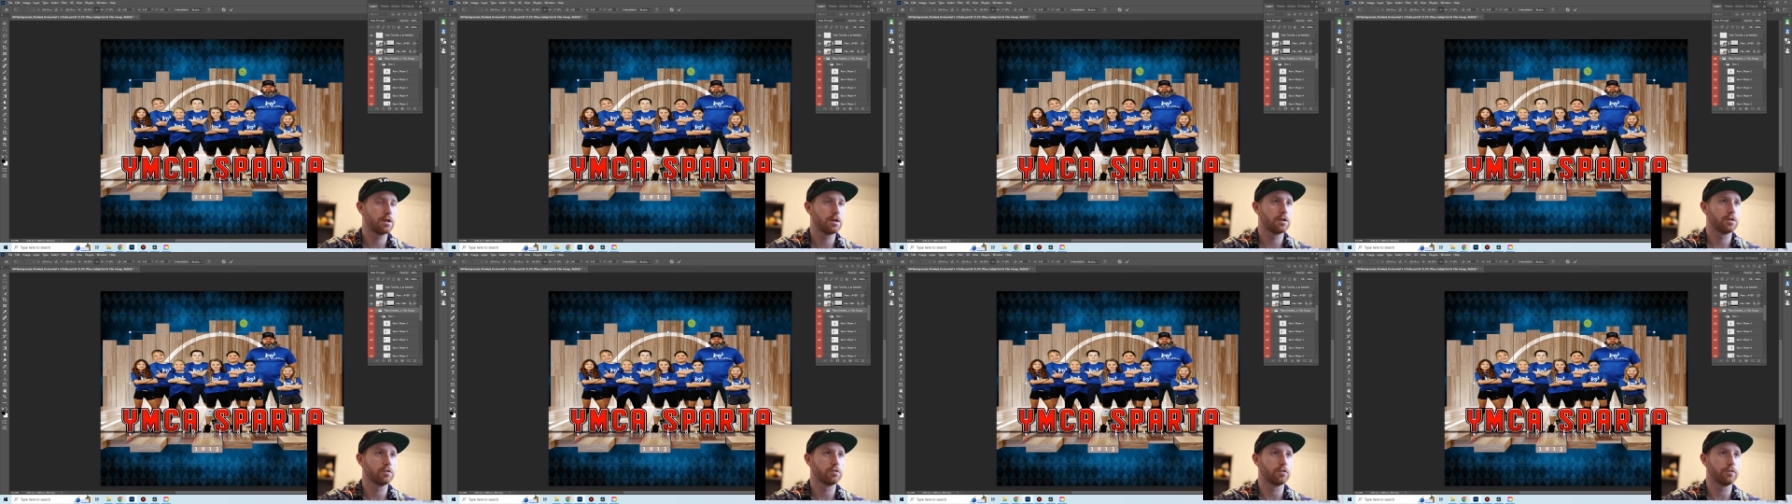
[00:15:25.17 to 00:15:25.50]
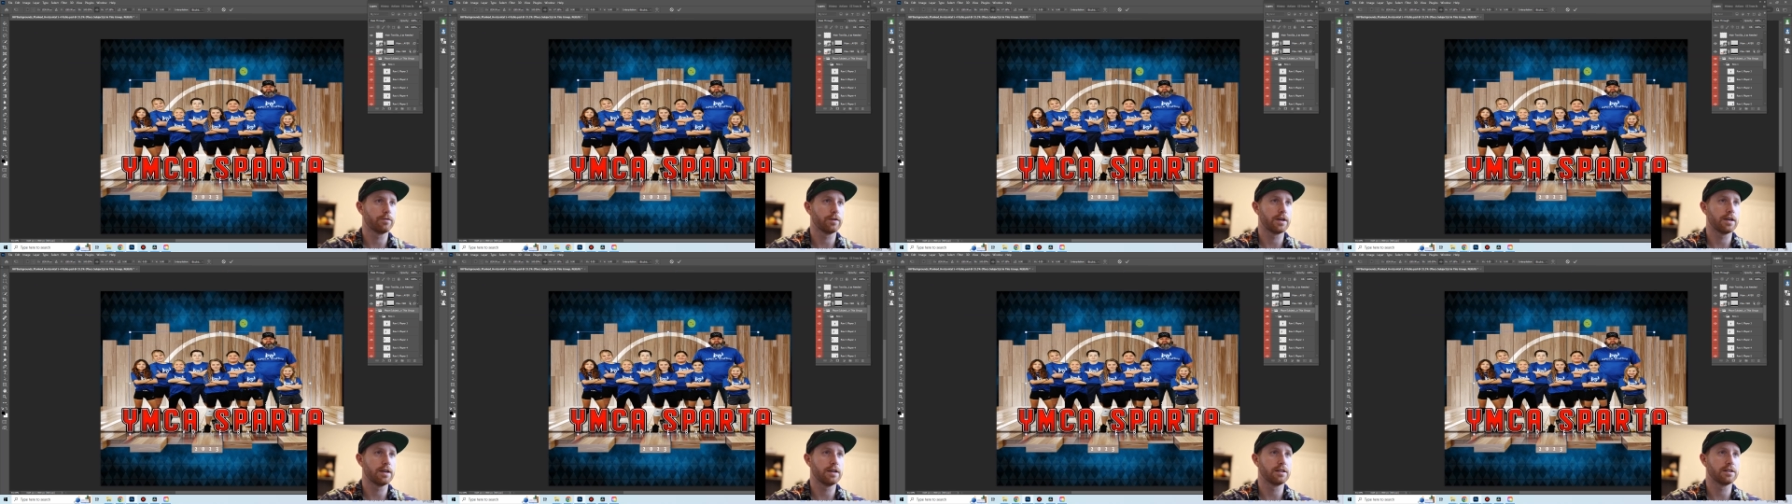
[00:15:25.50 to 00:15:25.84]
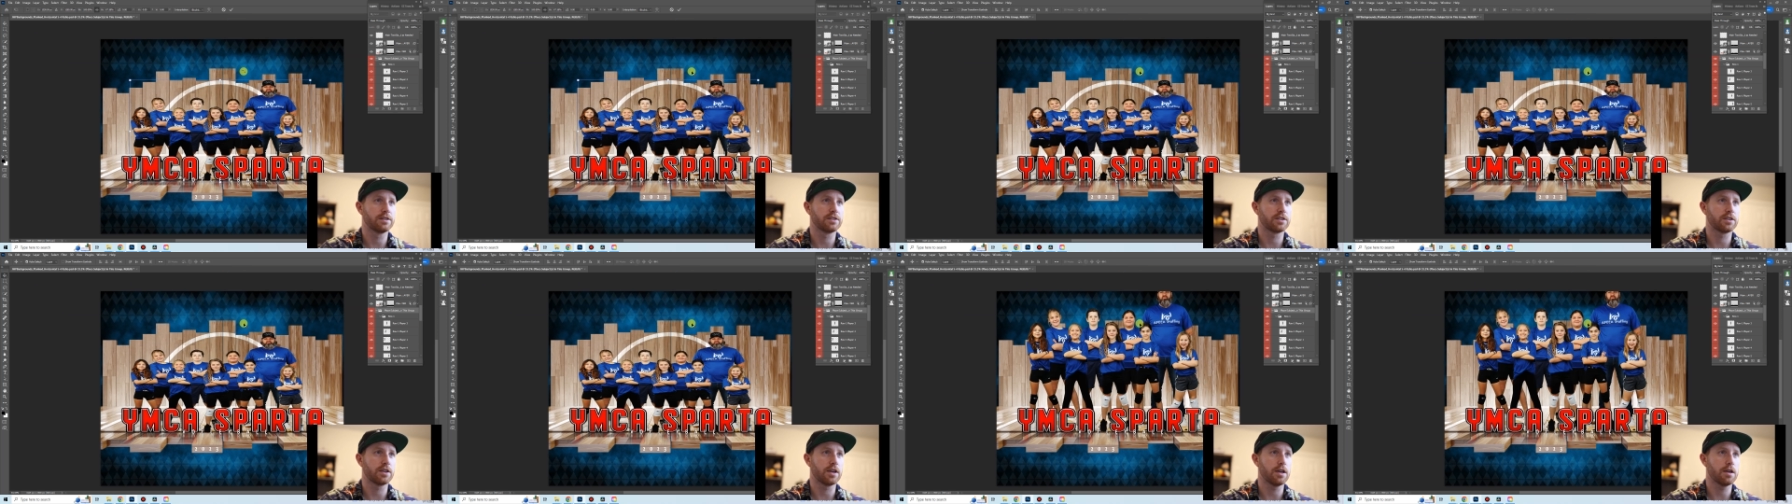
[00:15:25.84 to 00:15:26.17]
So if I hit
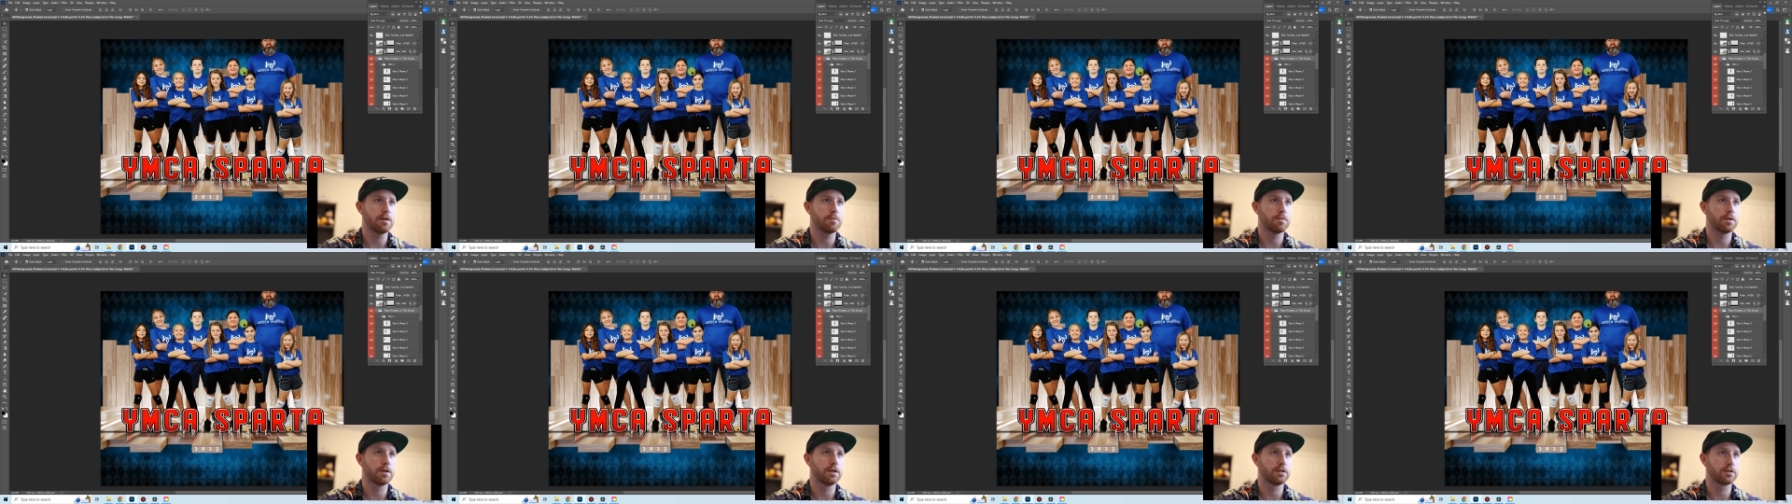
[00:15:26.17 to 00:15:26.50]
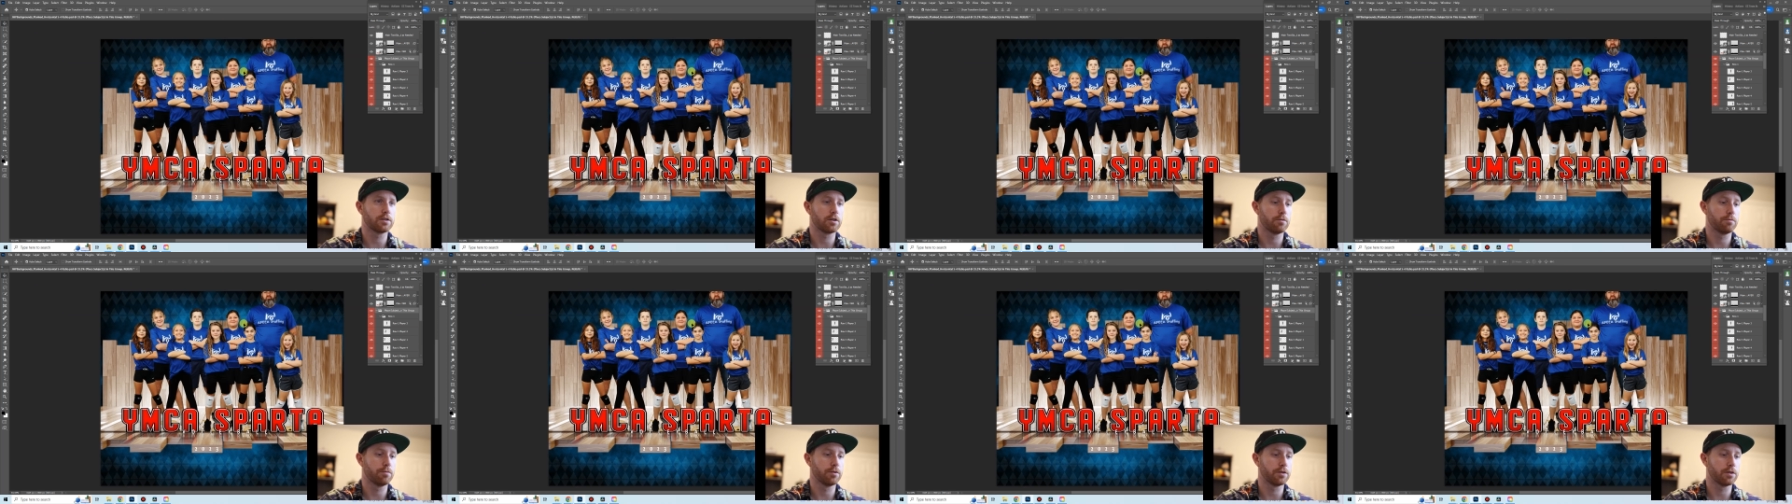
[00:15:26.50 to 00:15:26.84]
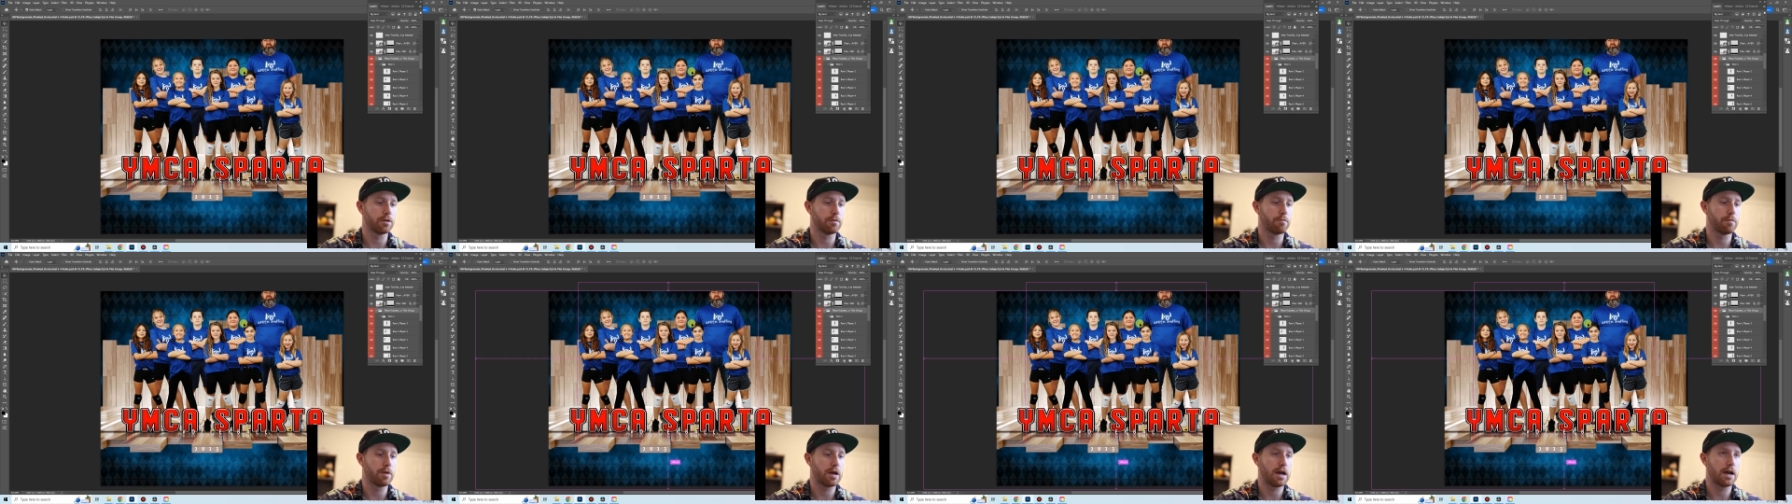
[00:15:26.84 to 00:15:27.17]
escape, it's gonna put
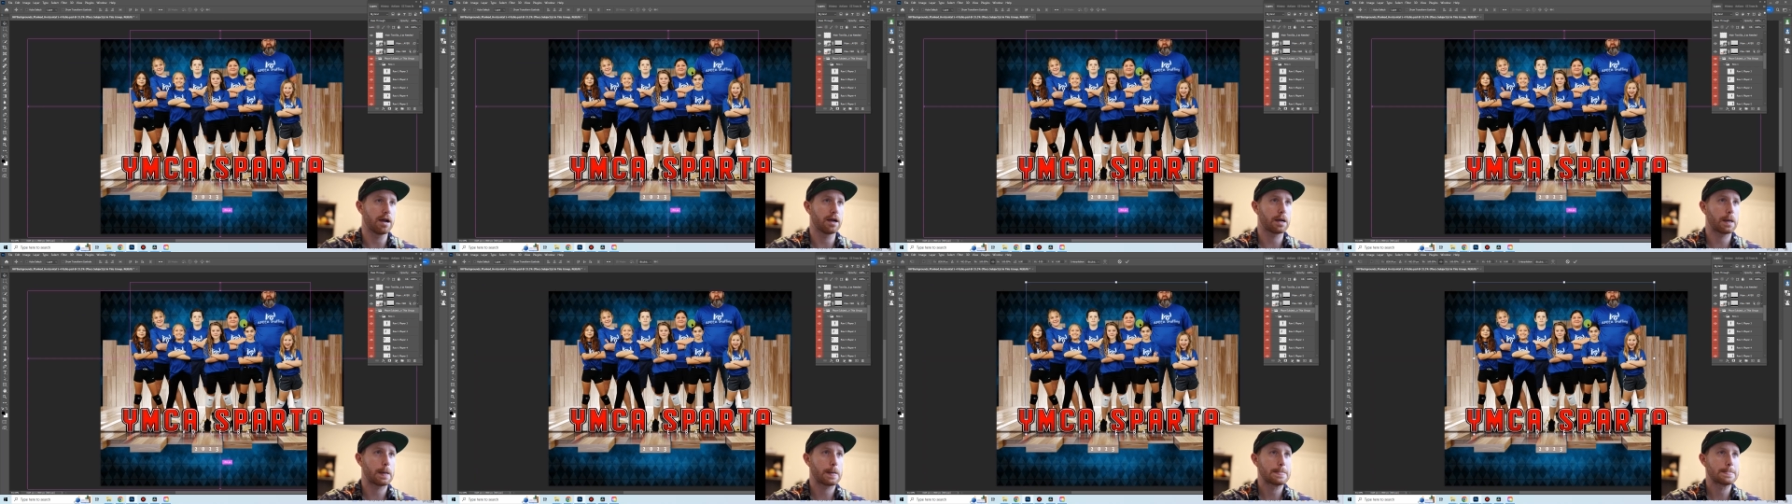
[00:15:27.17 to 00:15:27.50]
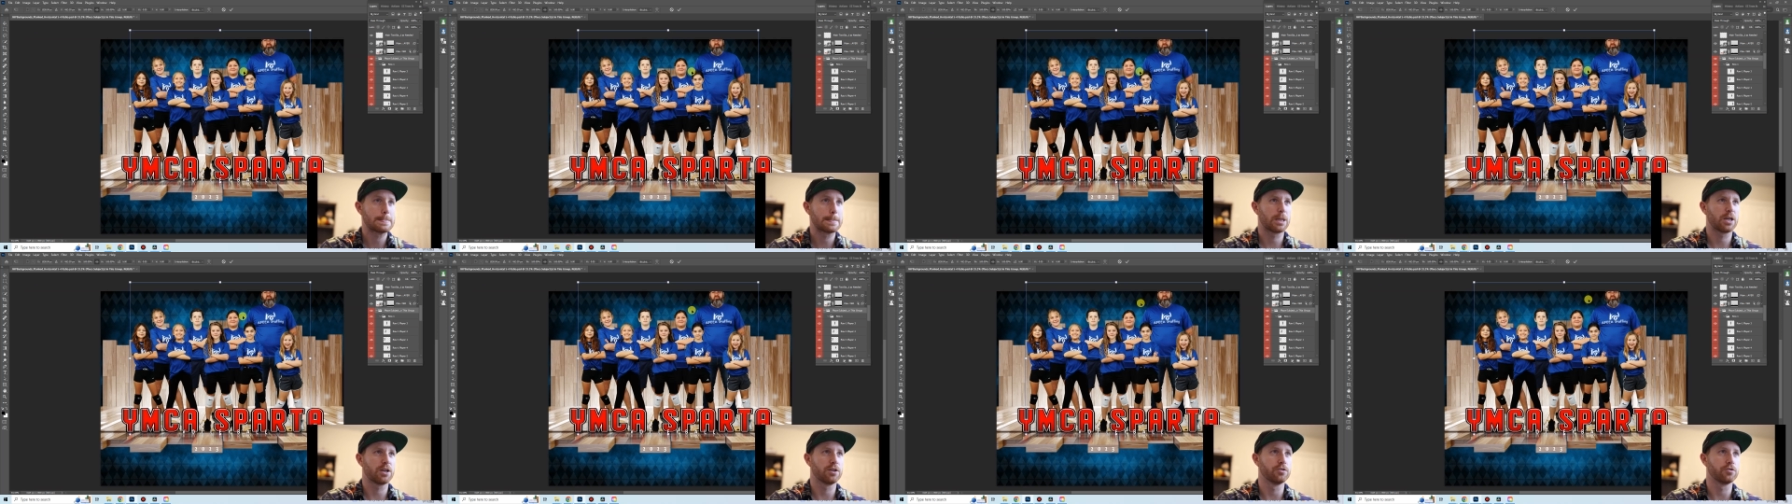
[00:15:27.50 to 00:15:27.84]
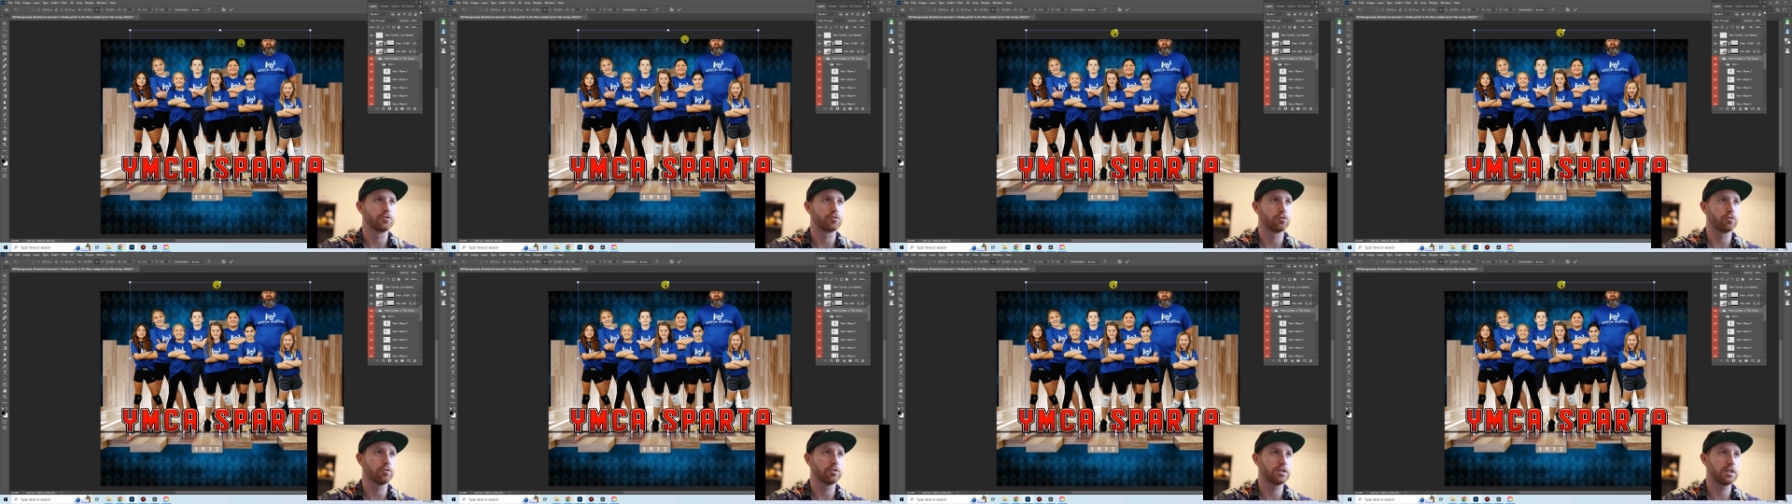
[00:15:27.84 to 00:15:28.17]
them back.
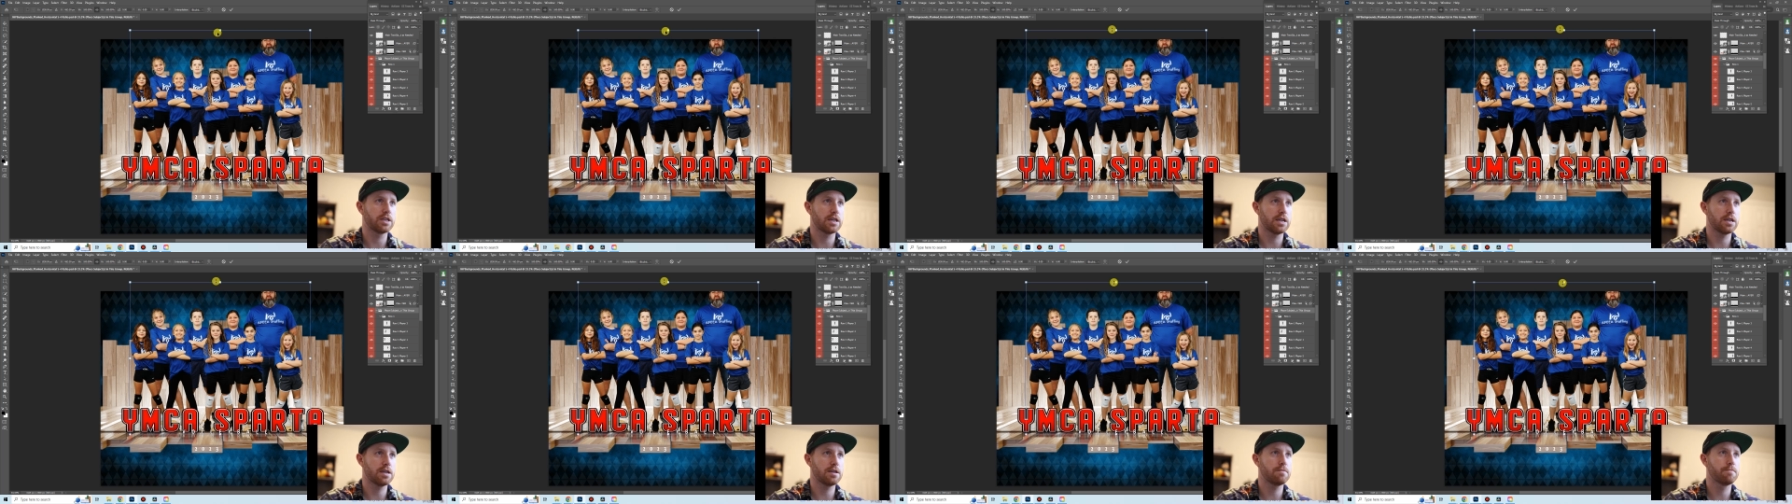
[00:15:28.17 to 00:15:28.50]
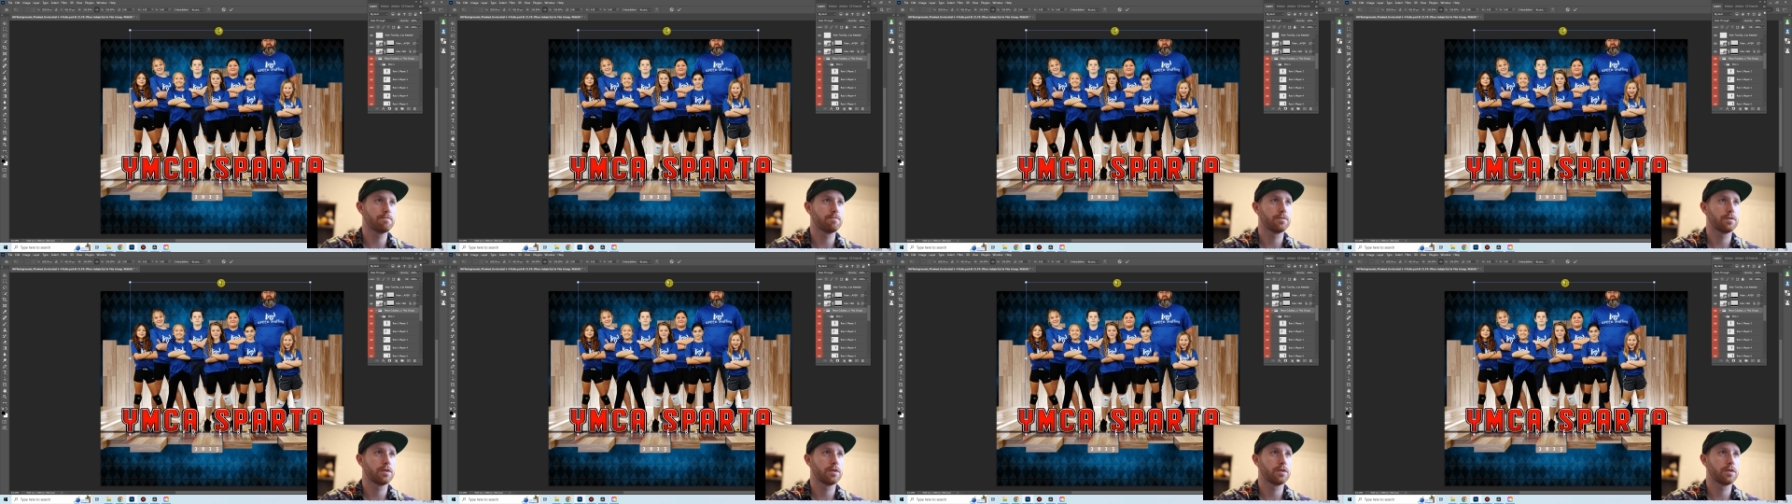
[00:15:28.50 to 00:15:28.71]
Control T,